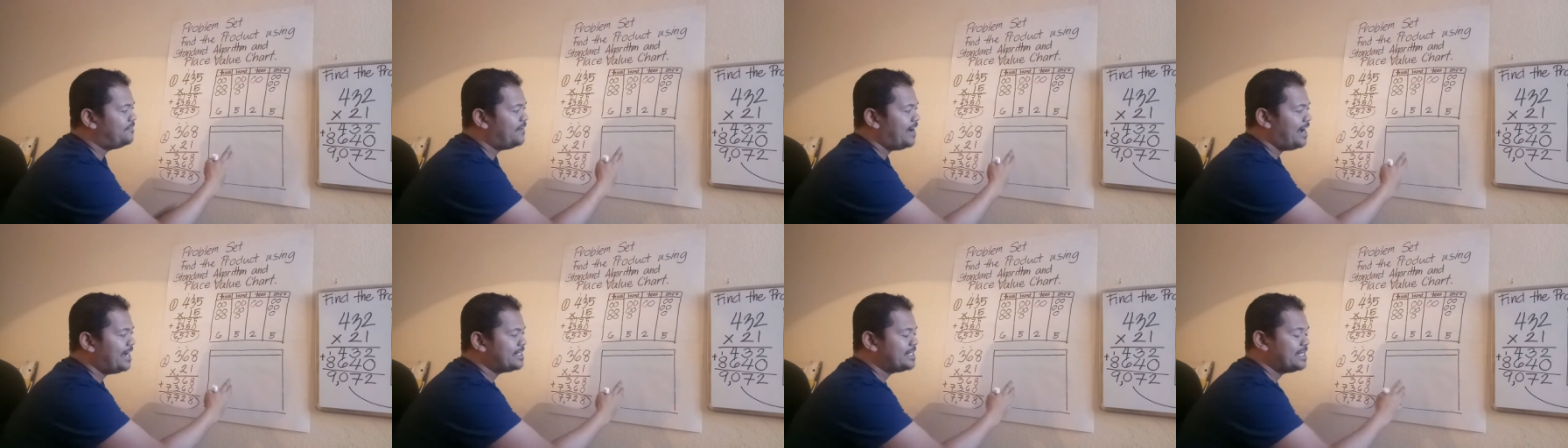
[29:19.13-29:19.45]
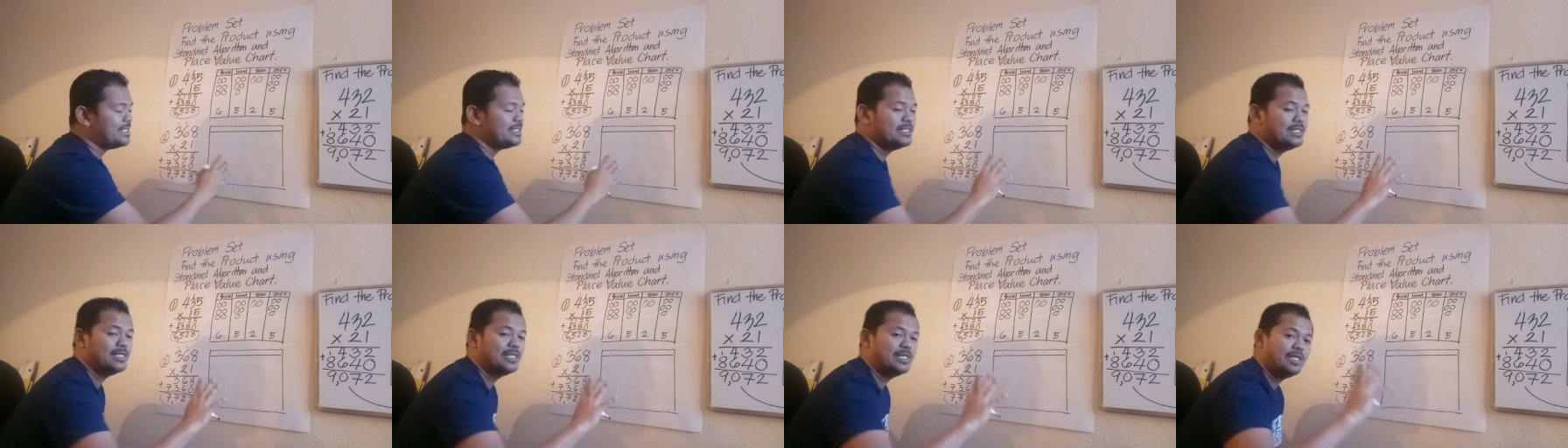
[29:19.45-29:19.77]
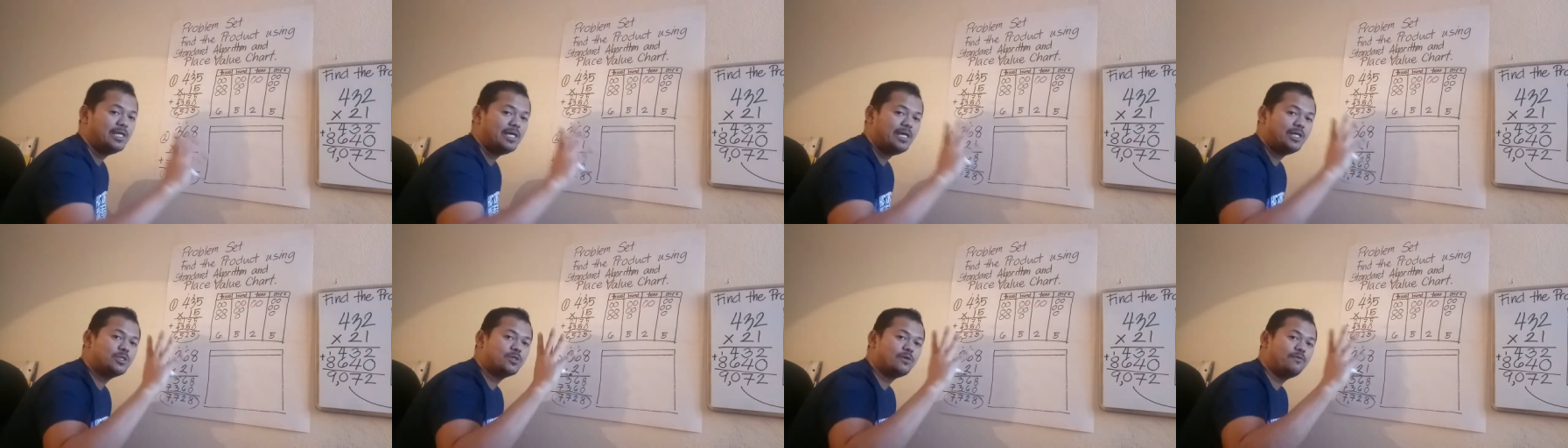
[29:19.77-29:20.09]
divided
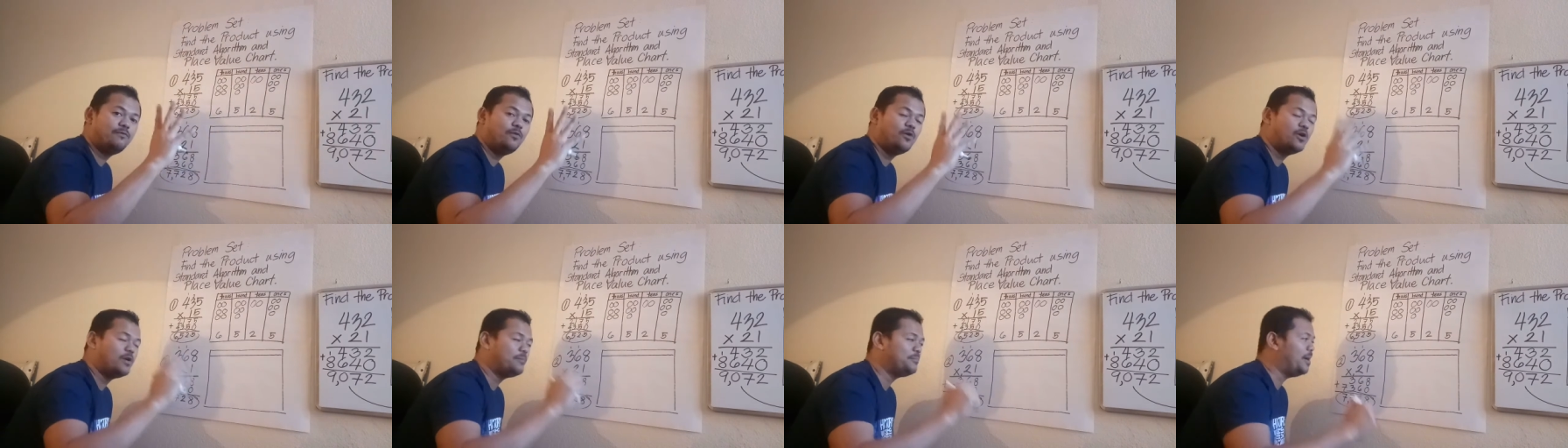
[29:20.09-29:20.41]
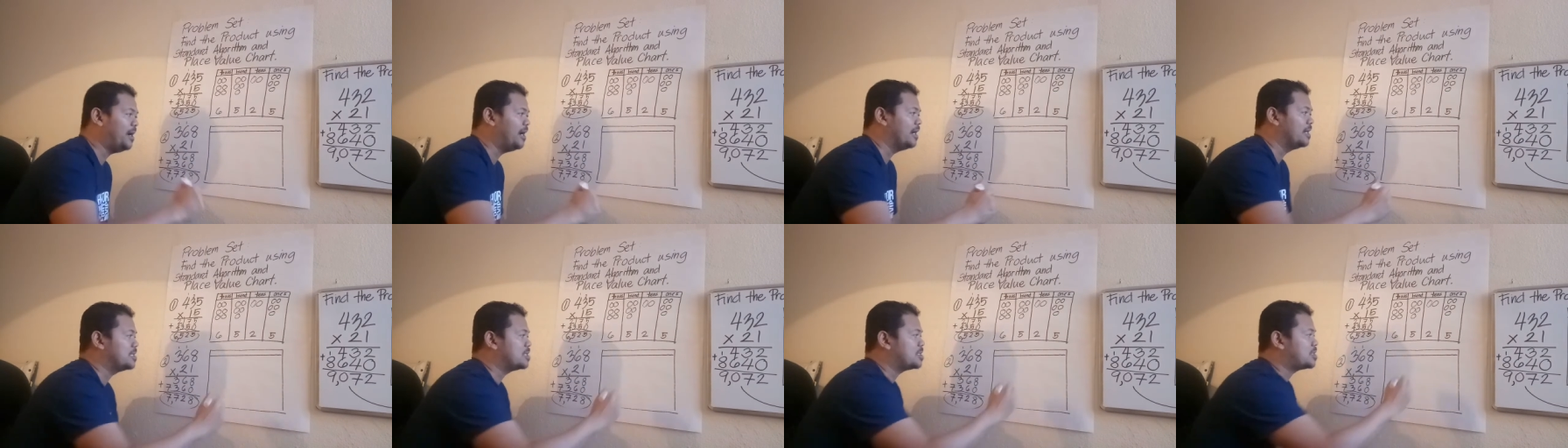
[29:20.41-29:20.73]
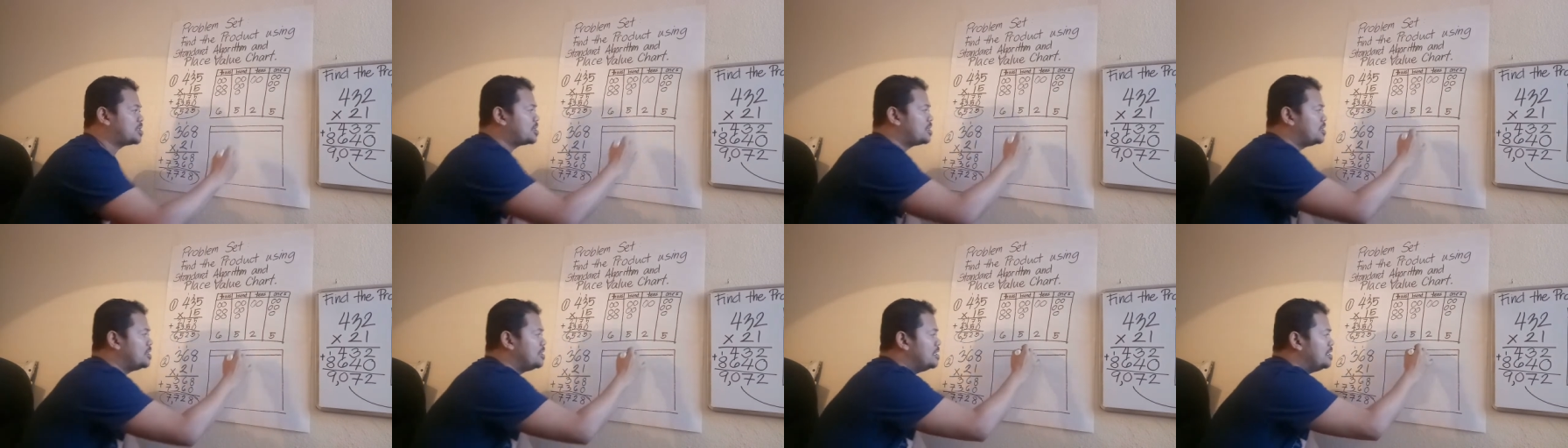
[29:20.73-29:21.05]
into 4
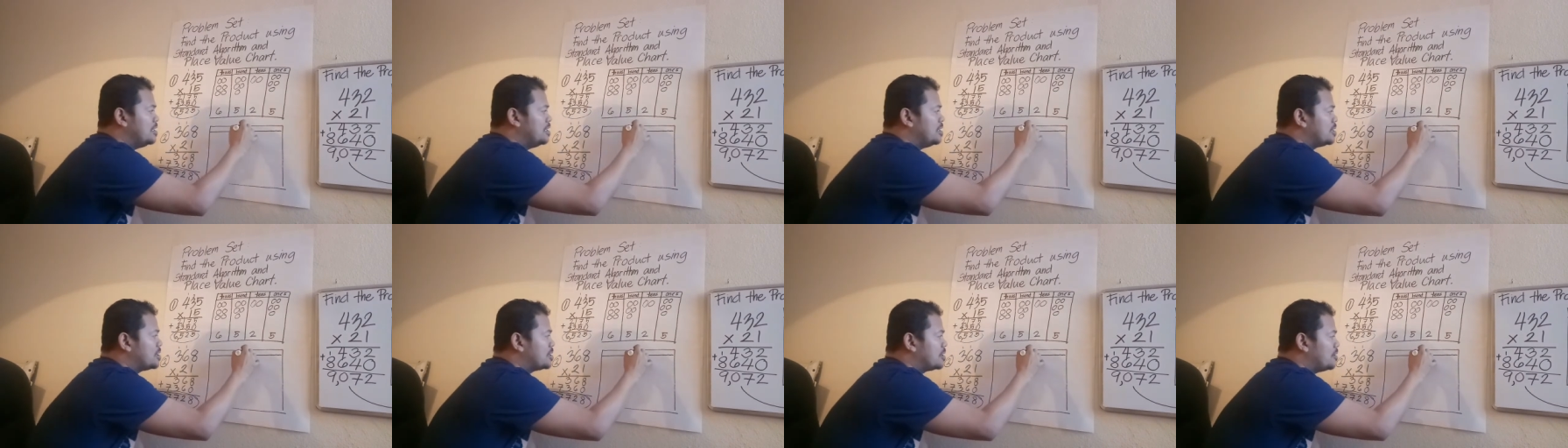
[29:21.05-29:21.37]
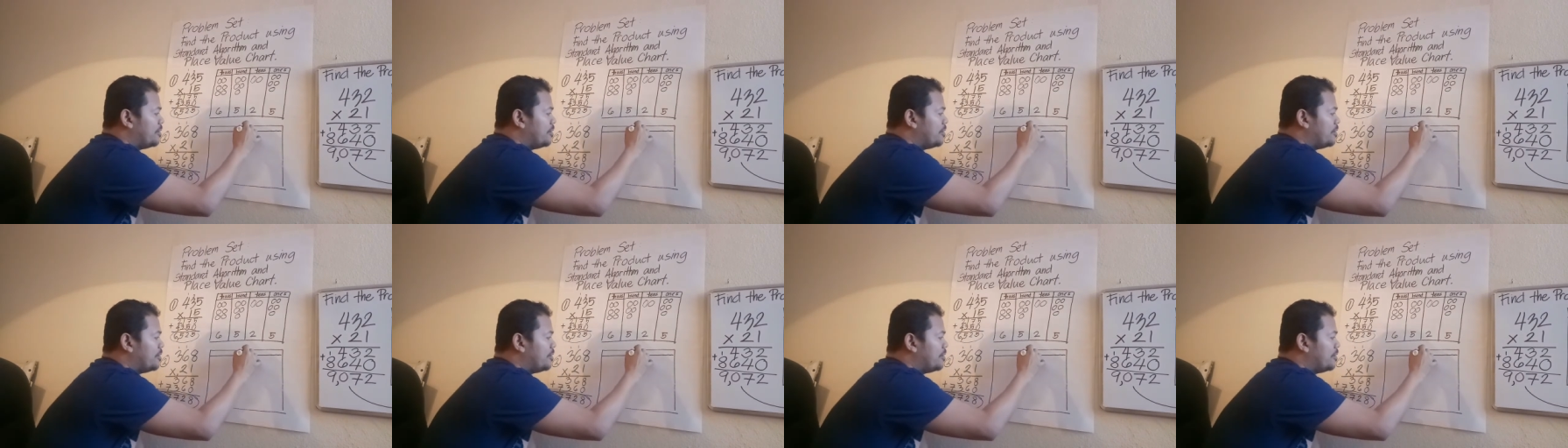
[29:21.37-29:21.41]
parts.